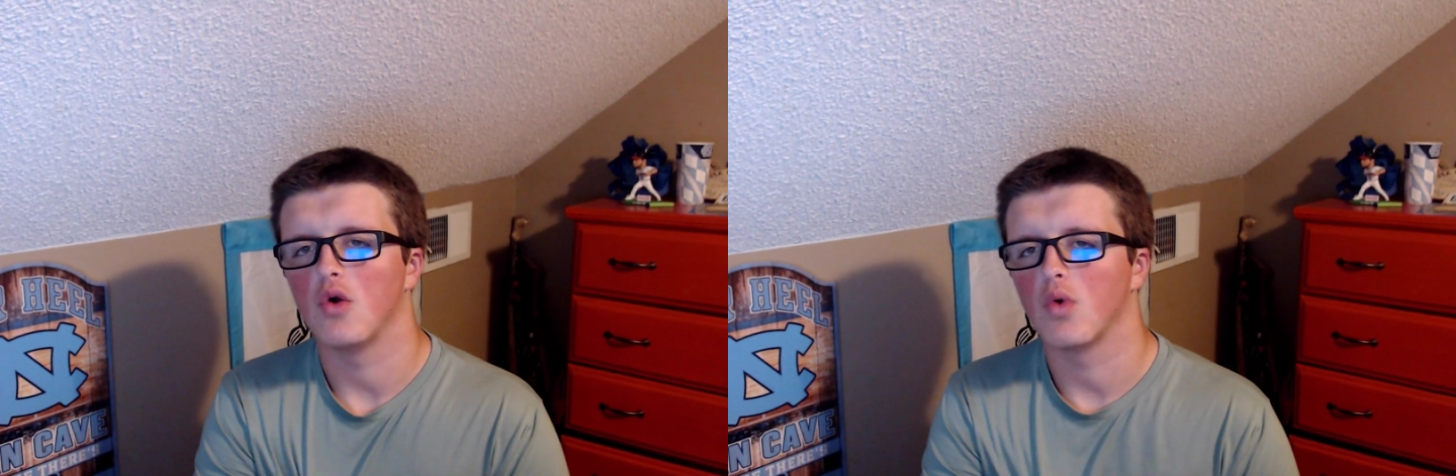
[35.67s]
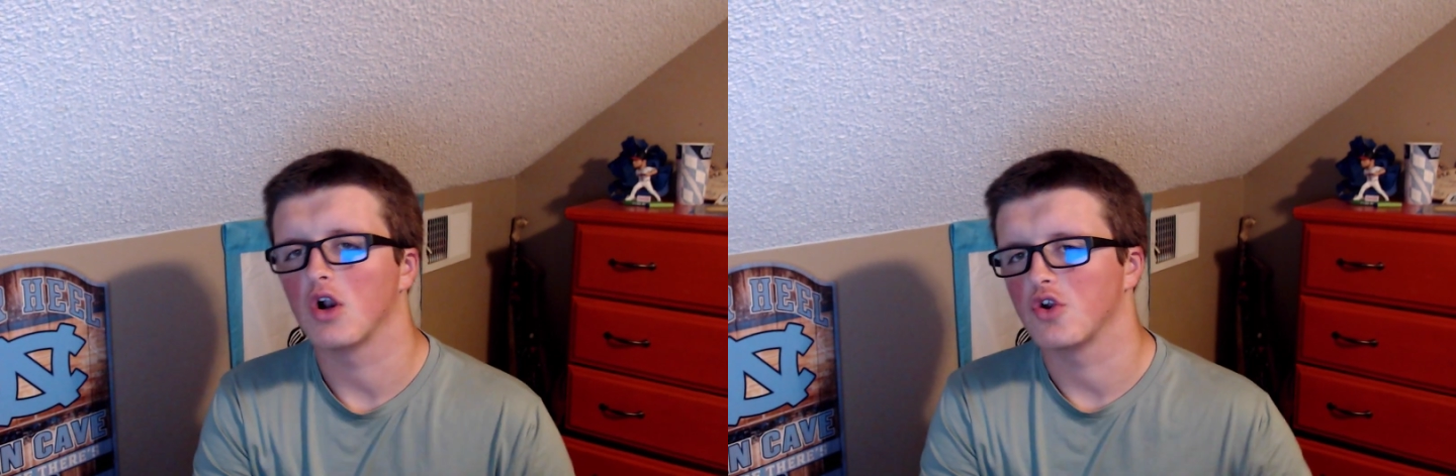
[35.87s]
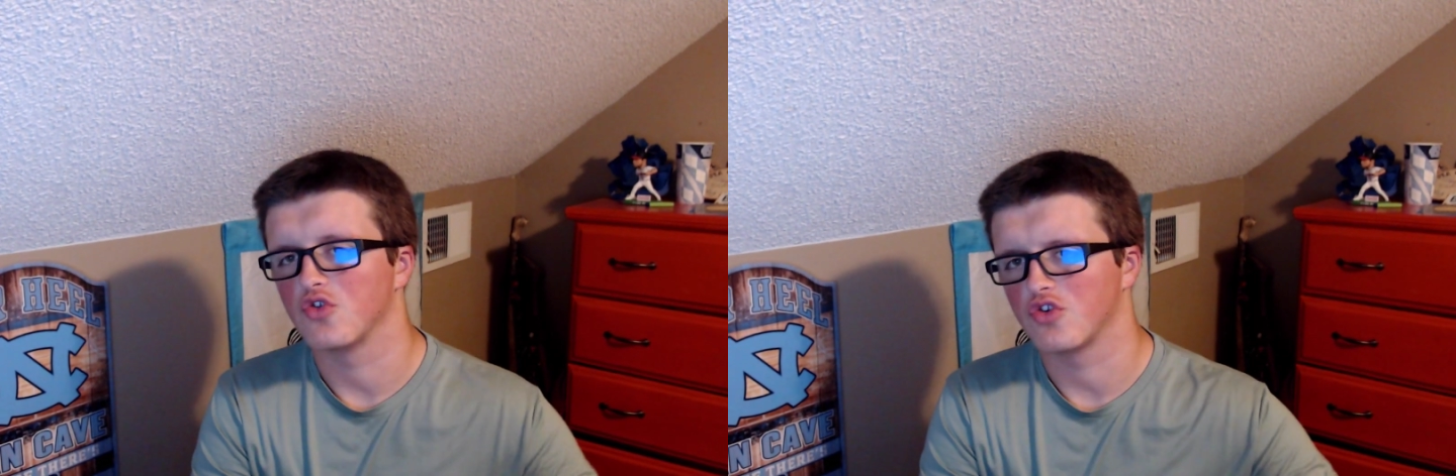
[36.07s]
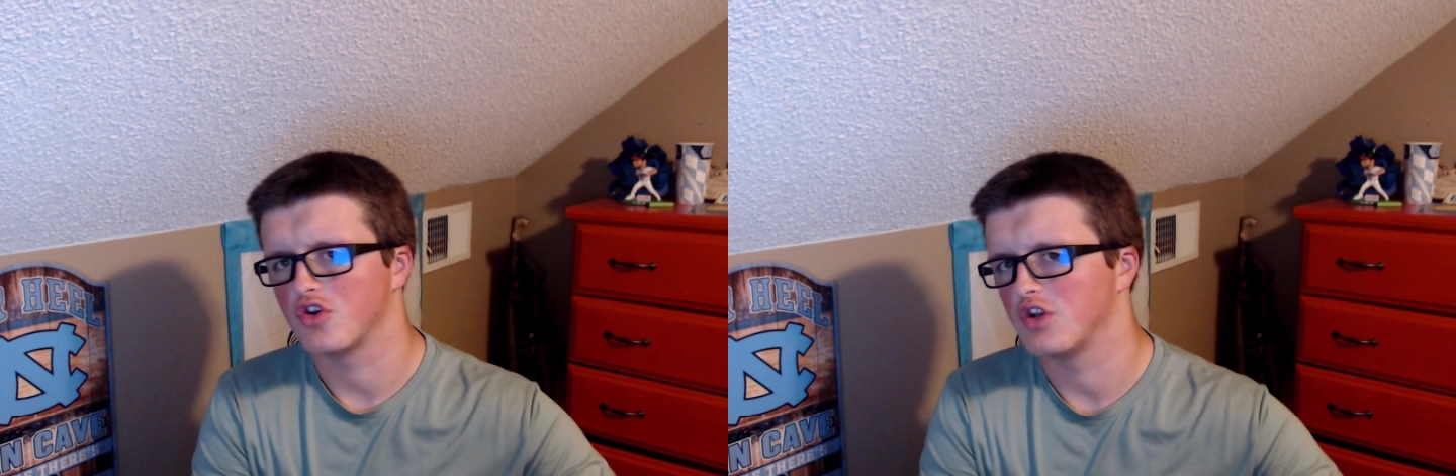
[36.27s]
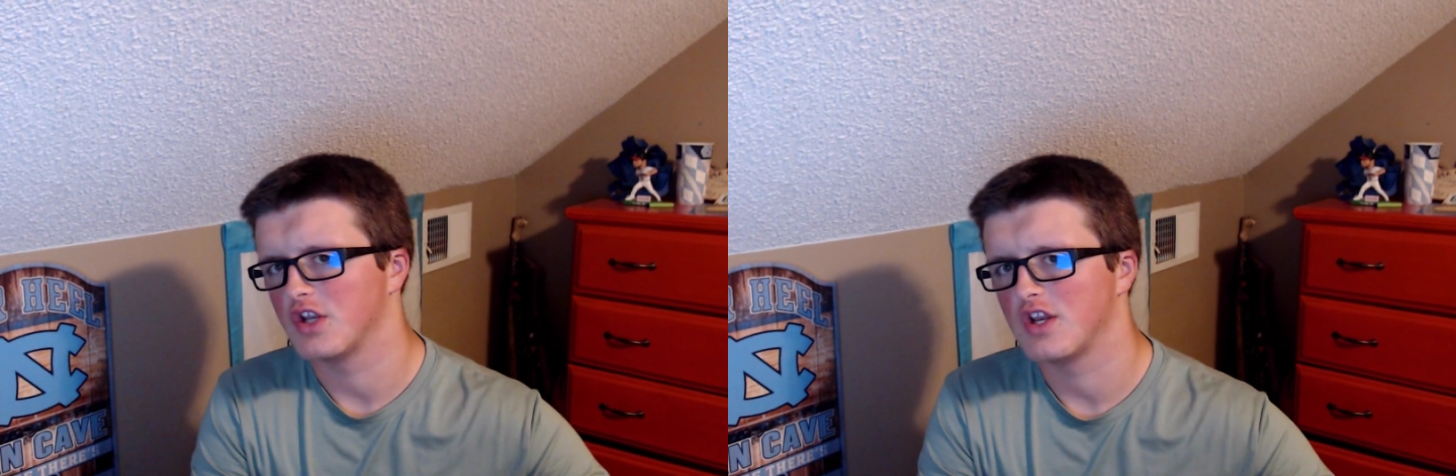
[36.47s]
Rutgers just
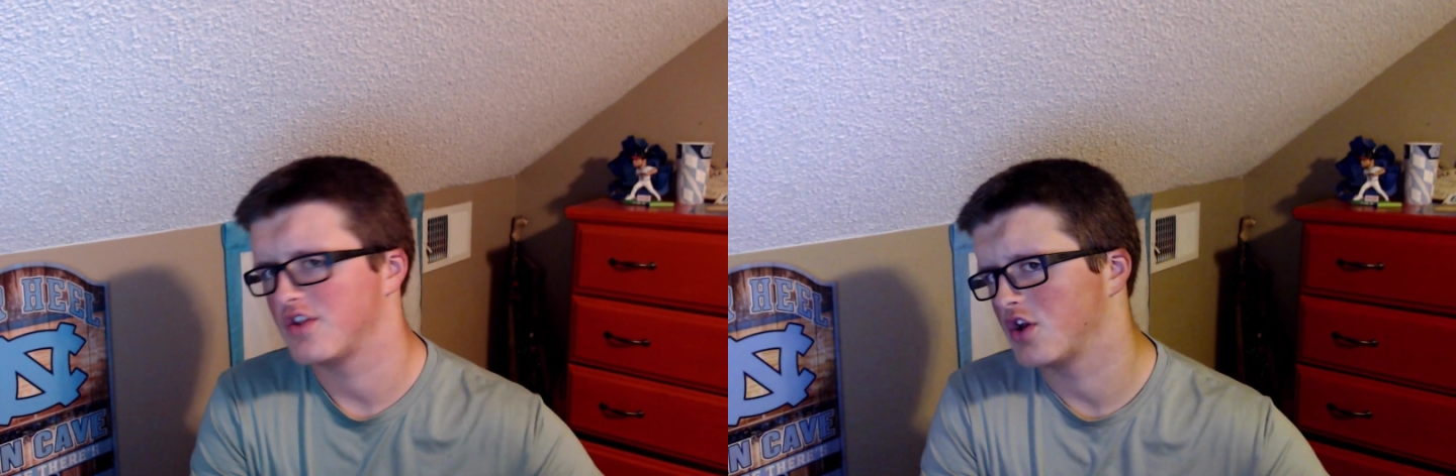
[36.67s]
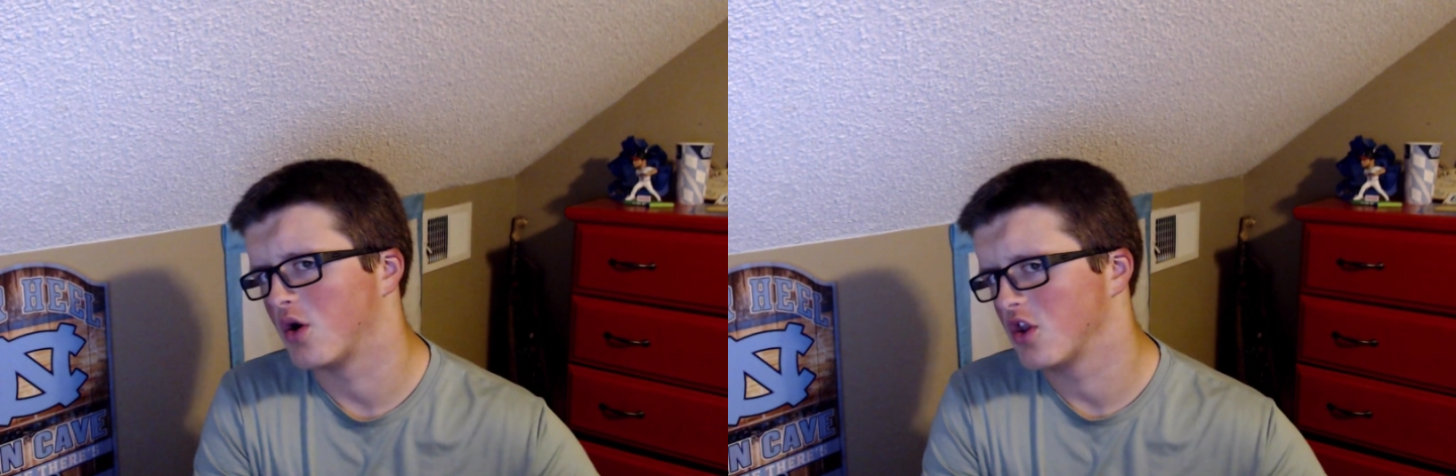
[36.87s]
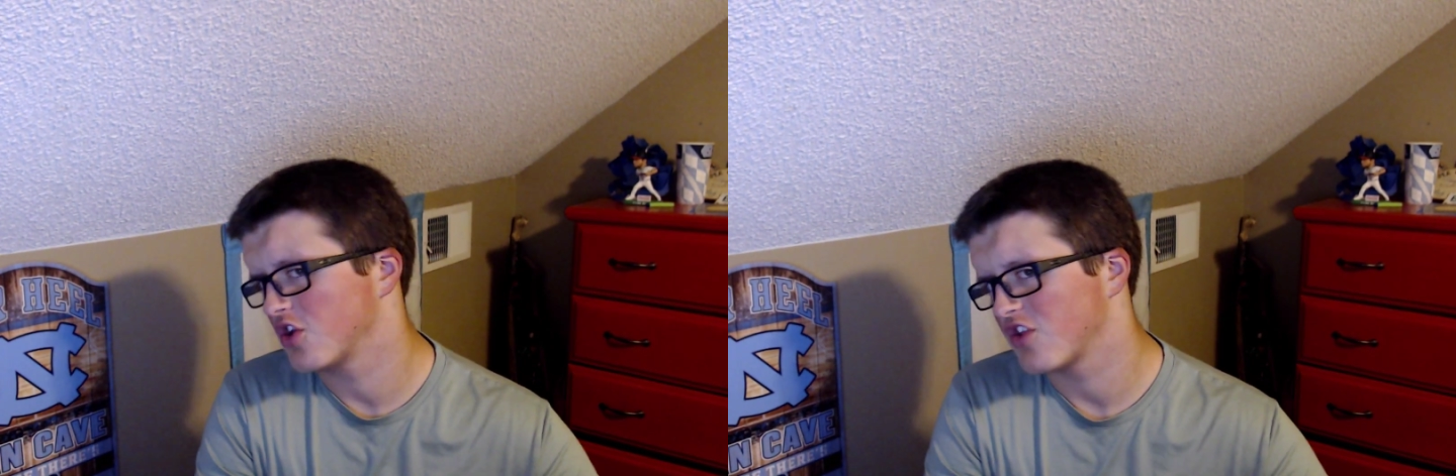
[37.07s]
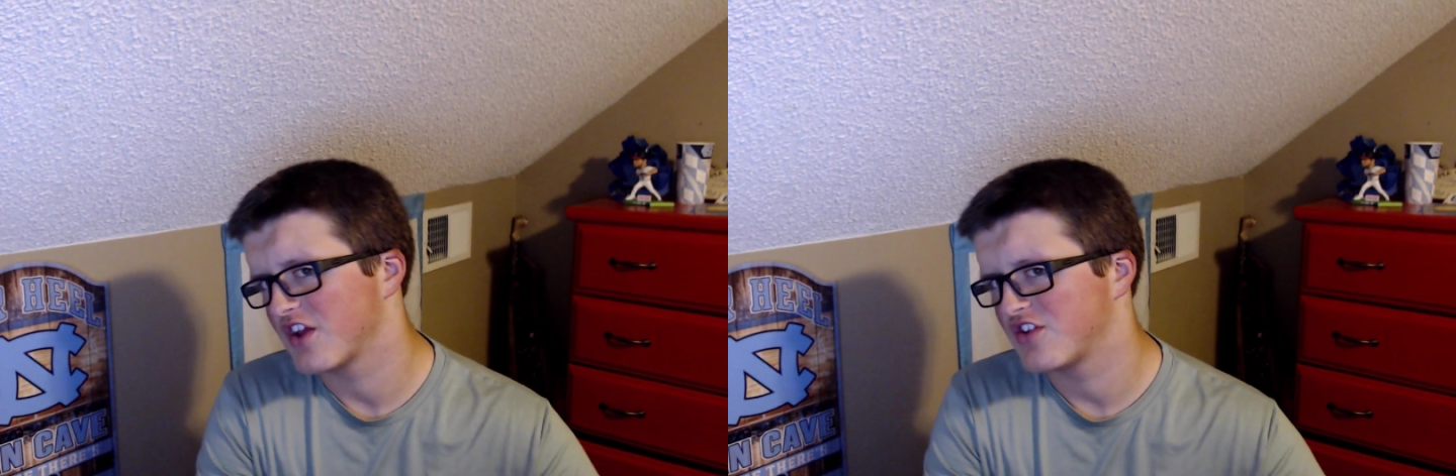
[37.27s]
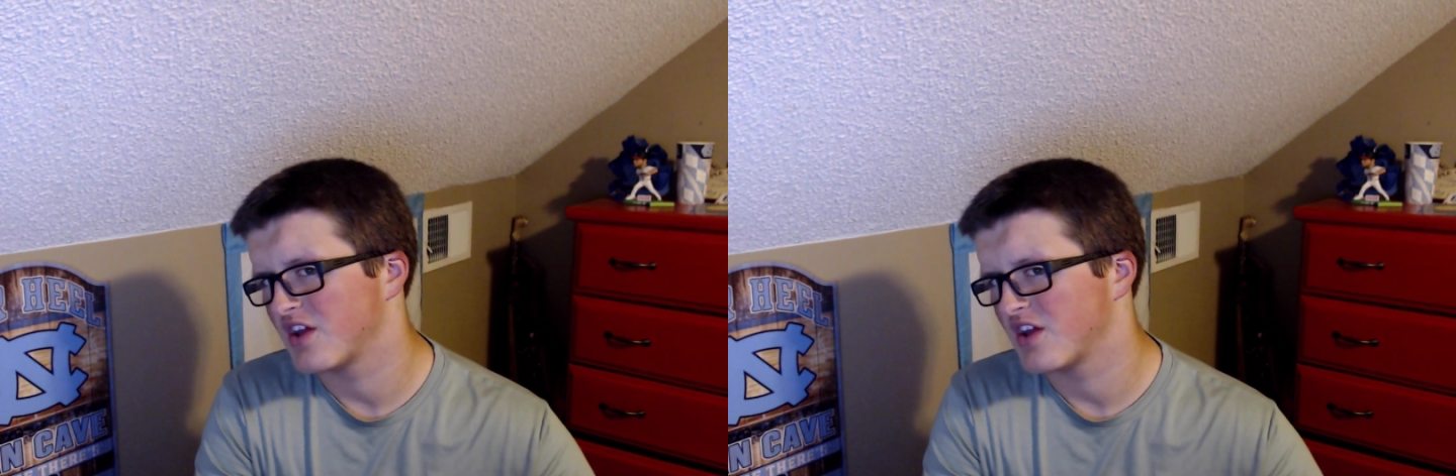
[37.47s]
couldn't get anything going. It looks like